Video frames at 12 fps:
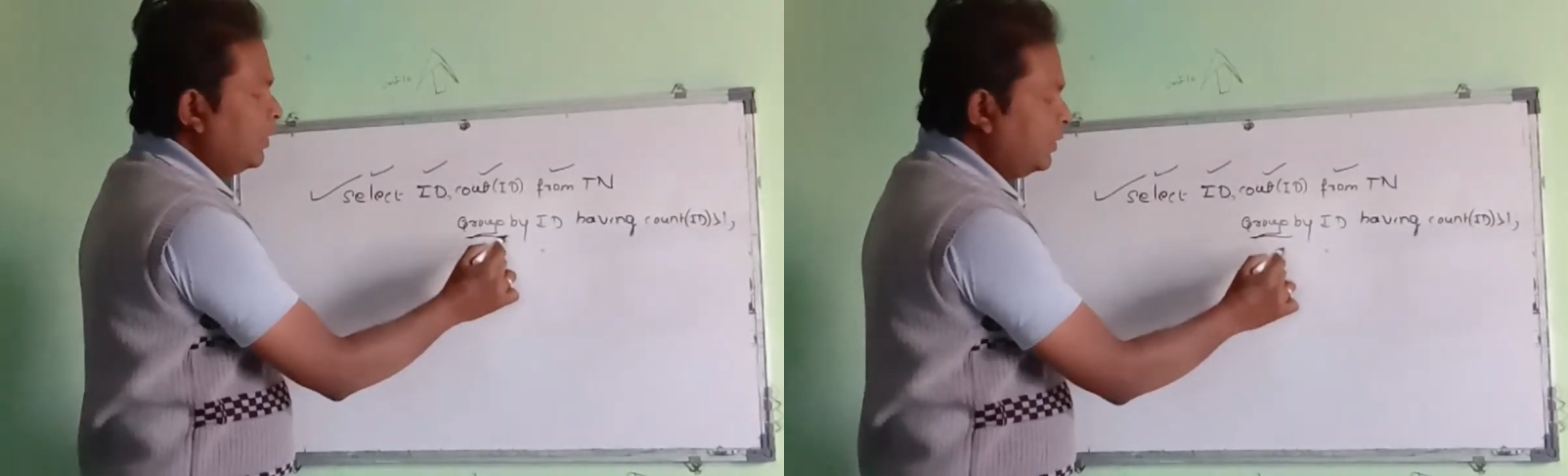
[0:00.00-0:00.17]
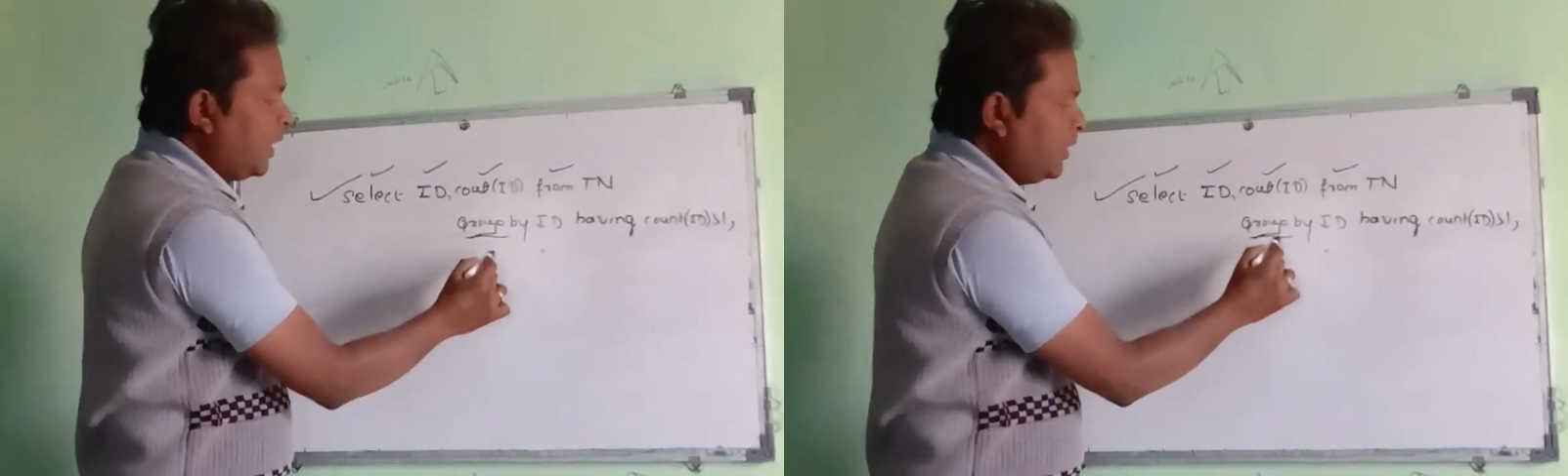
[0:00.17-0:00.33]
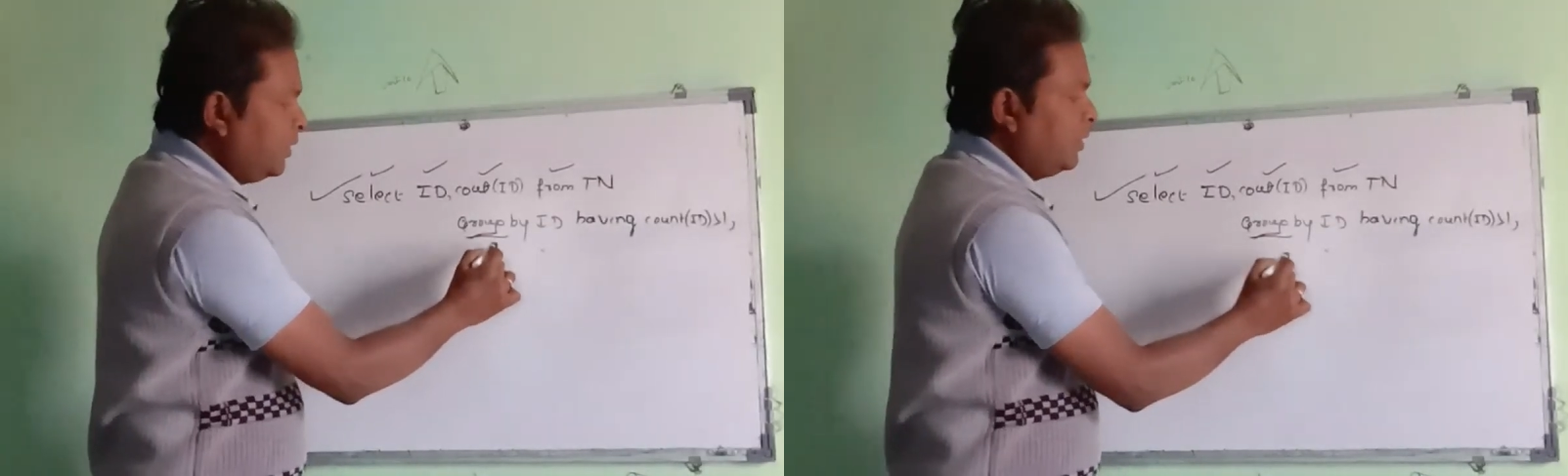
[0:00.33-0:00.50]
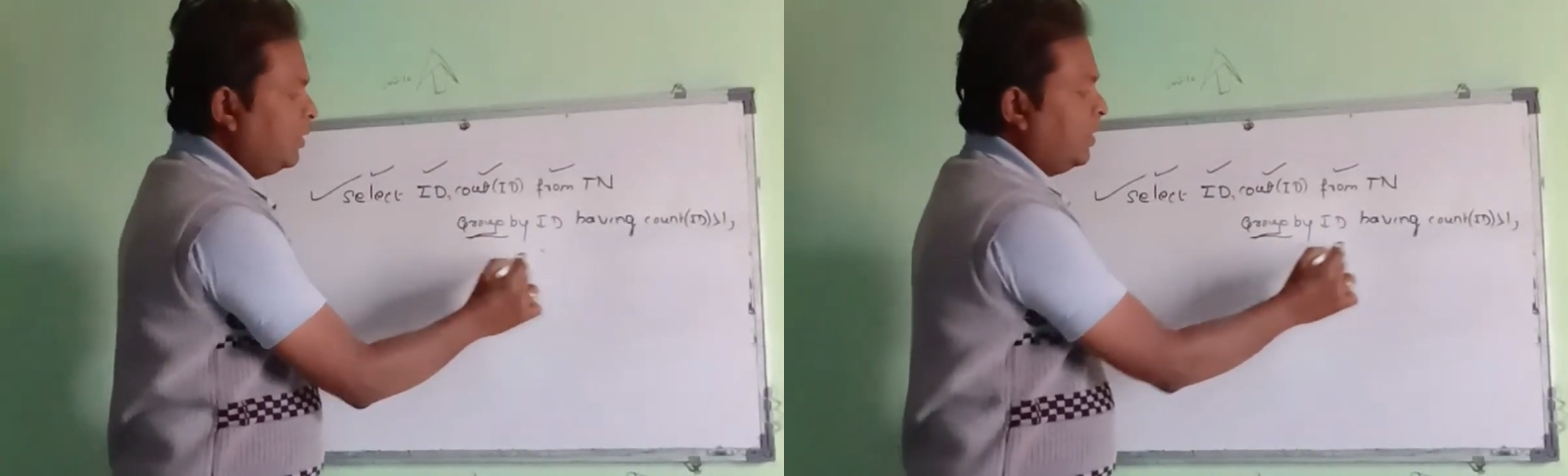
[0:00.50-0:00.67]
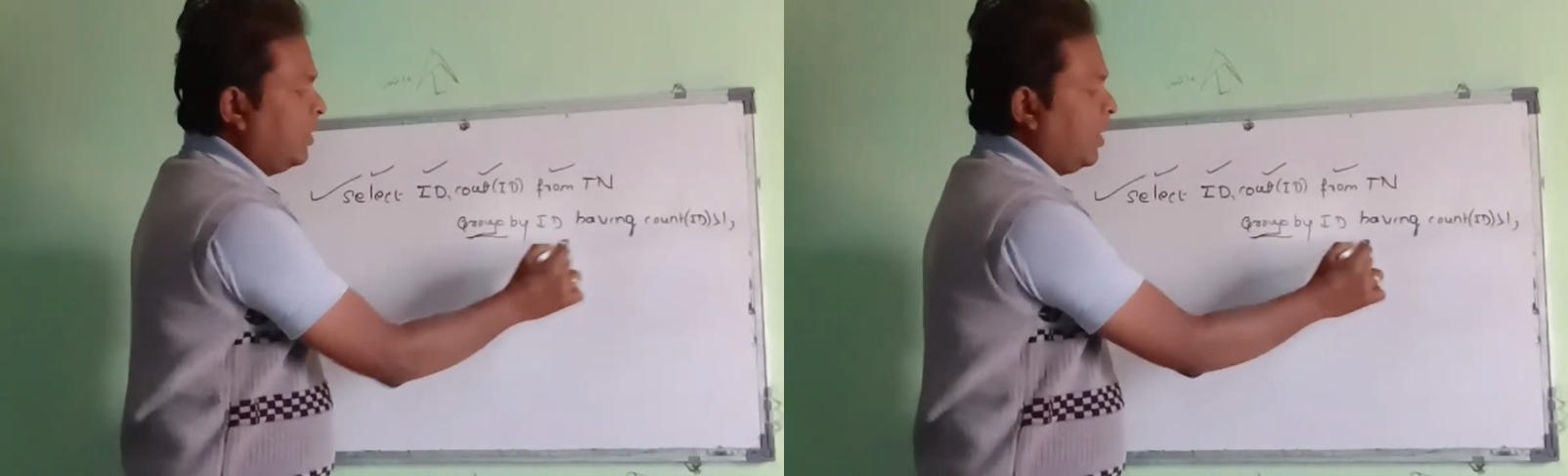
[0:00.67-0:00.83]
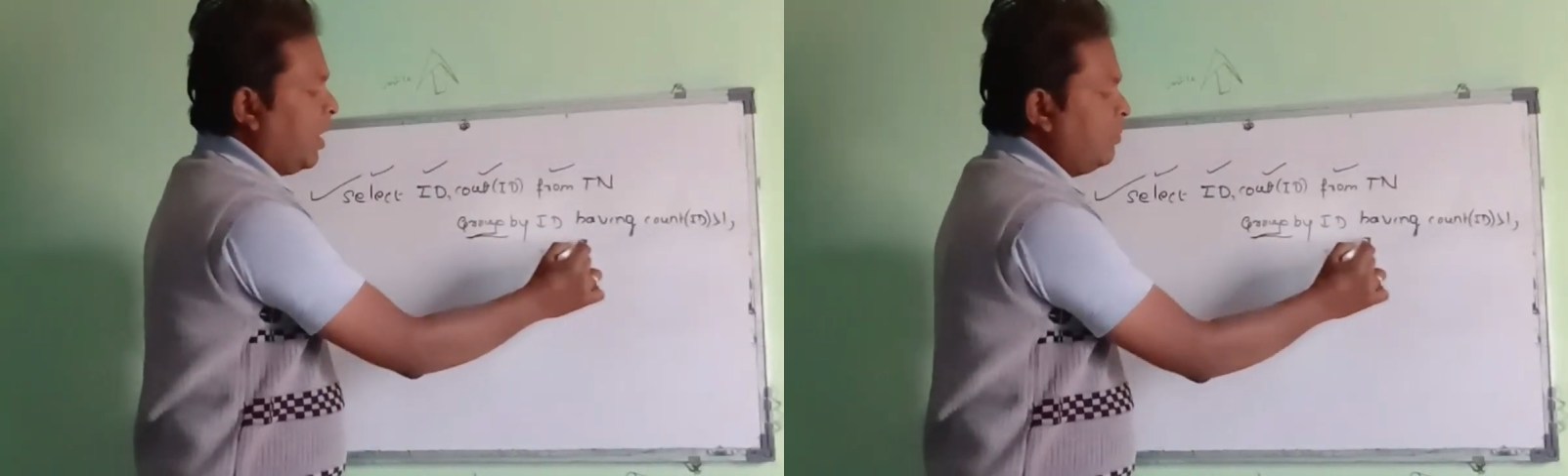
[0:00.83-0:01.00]
then
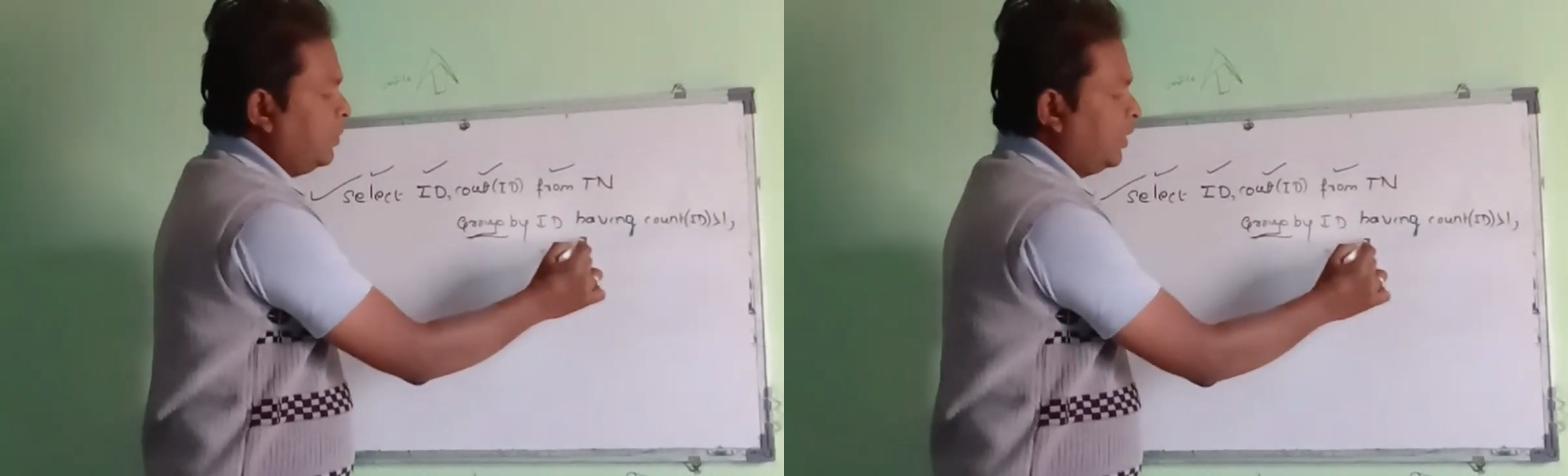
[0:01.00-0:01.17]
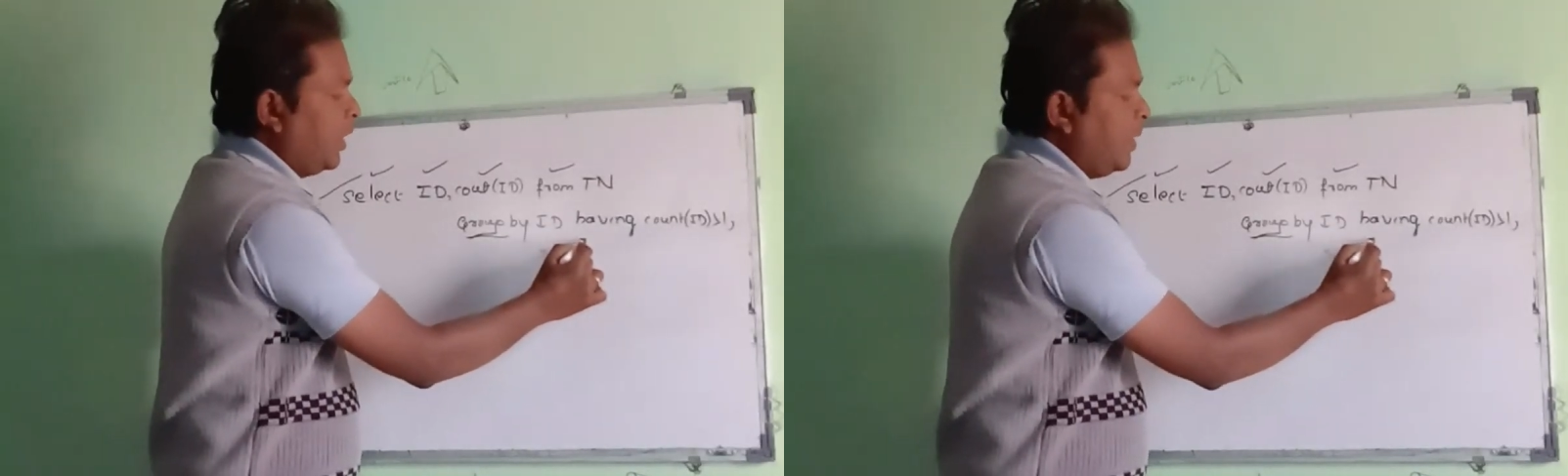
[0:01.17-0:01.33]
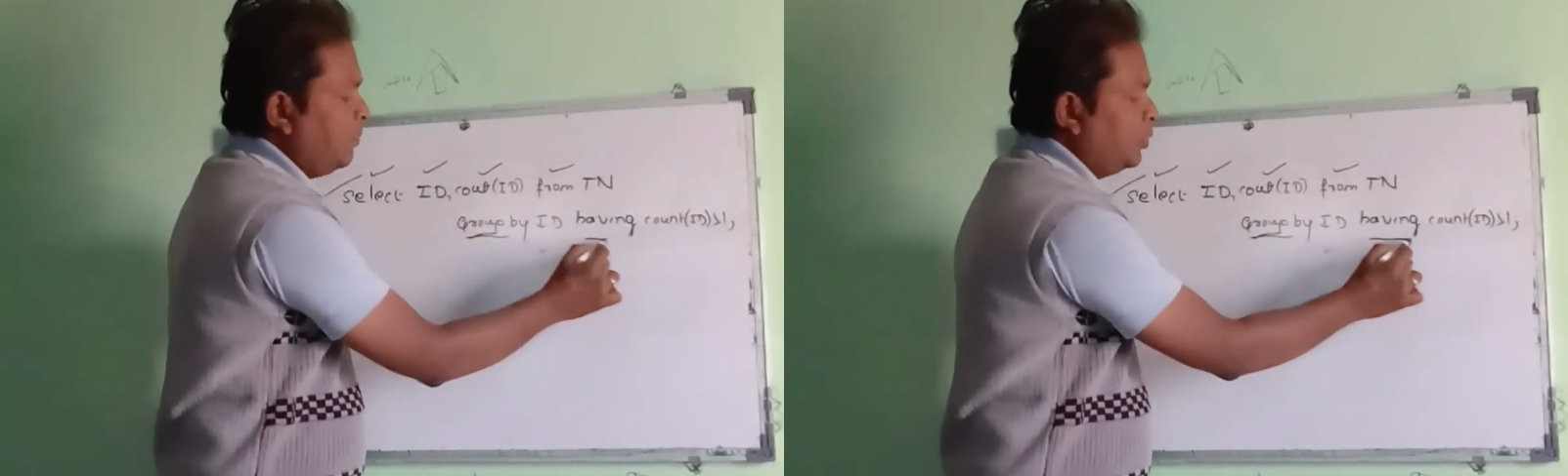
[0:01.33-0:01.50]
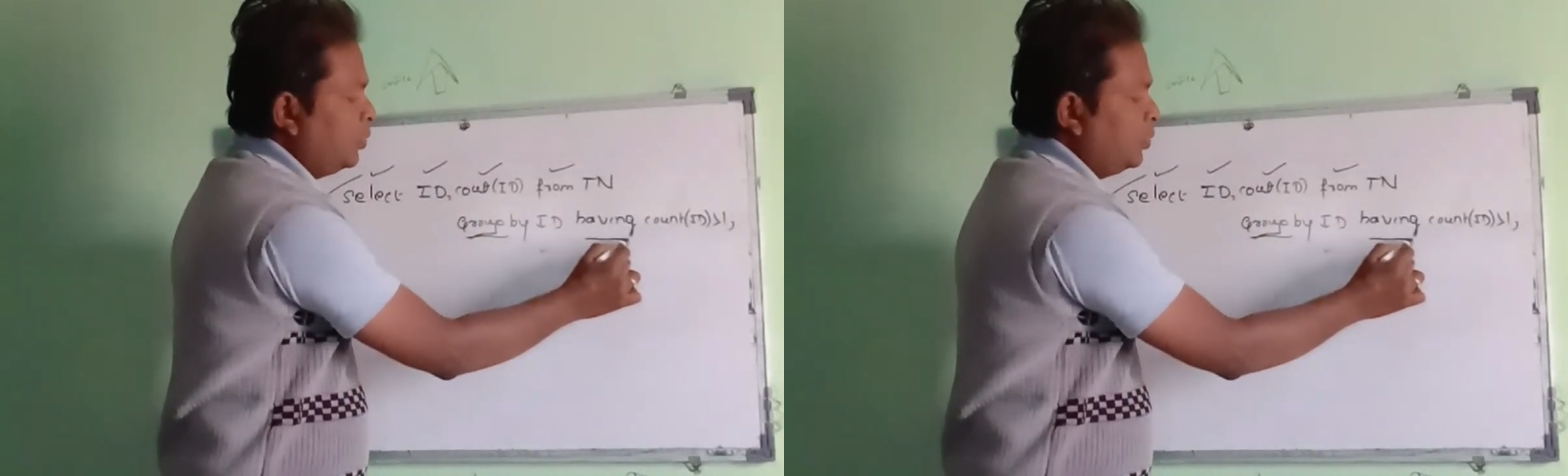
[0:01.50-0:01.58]
came